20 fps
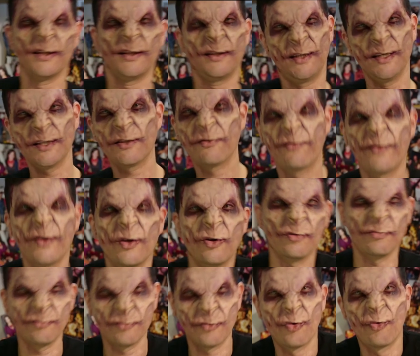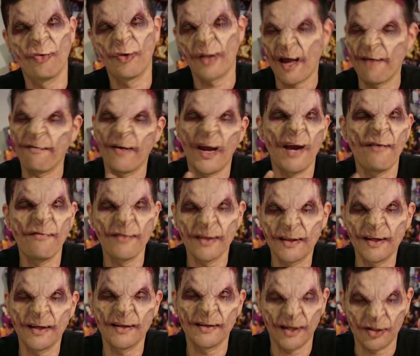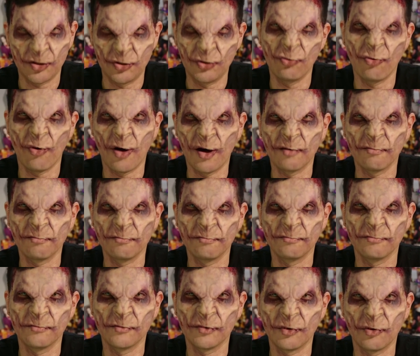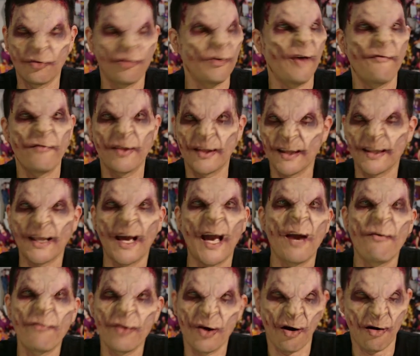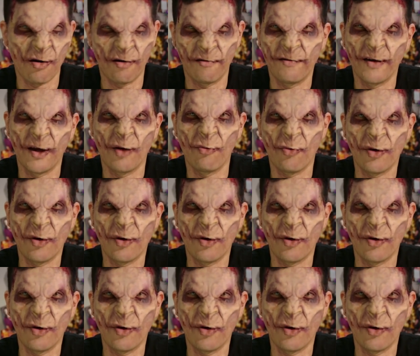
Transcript: This film will have everything that you want, or everything that every horror fan